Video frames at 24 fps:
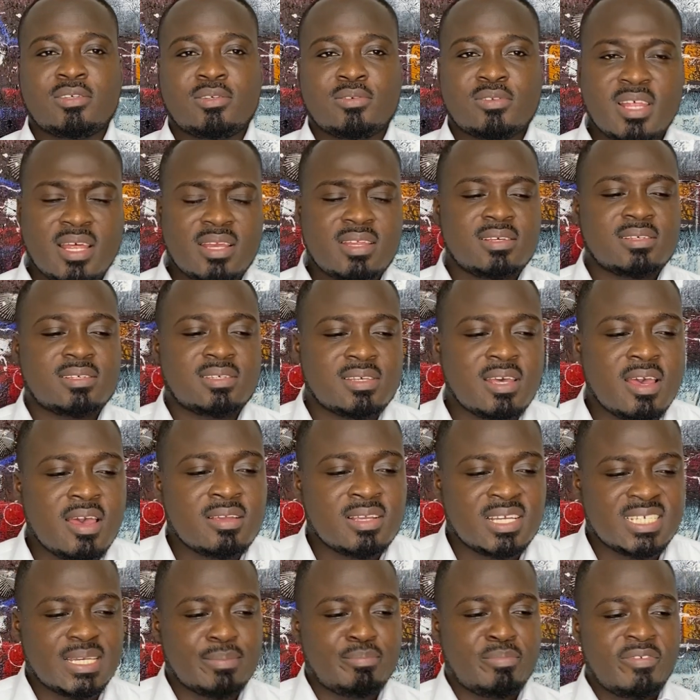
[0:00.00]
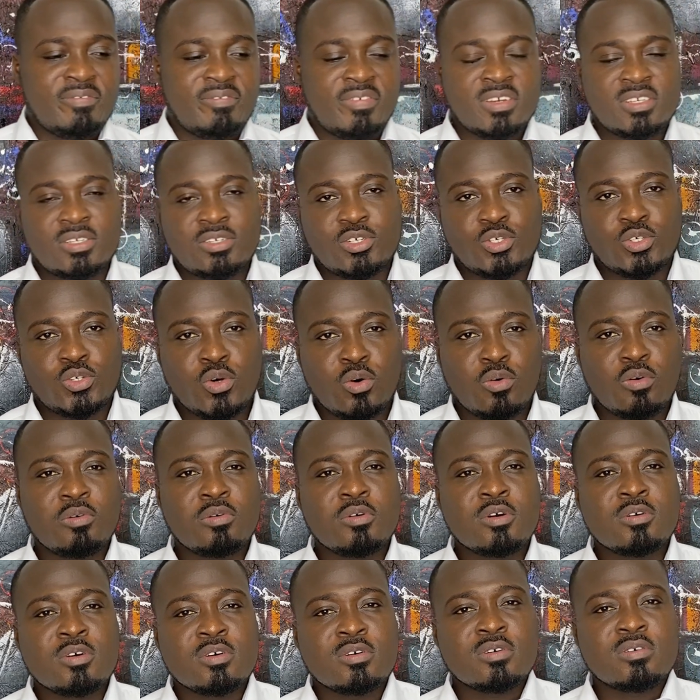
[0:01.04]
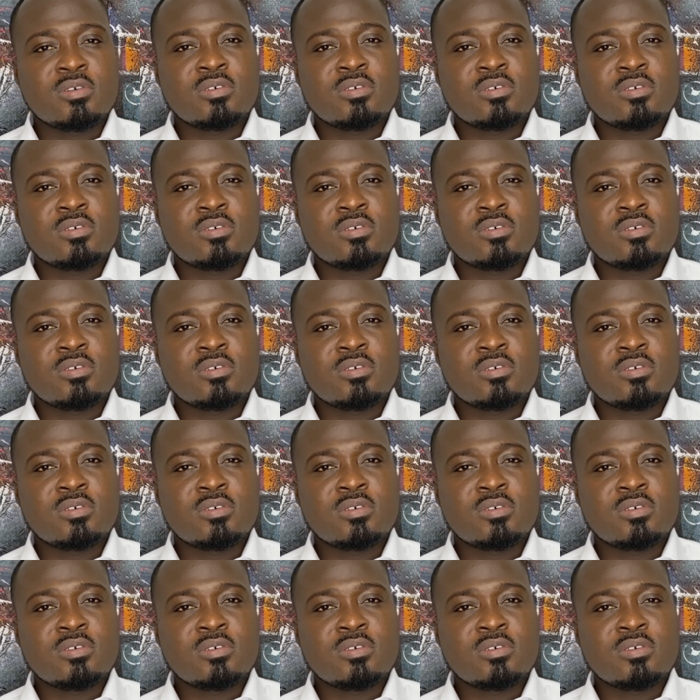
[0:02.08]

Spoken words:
So that is just a brief history. So